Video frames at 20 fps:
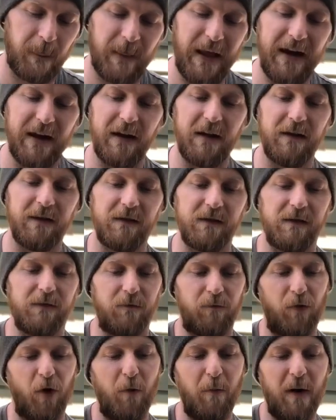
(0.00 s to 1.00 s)
and as
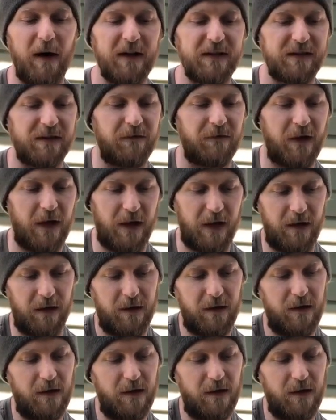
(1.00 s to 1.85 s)
robust of a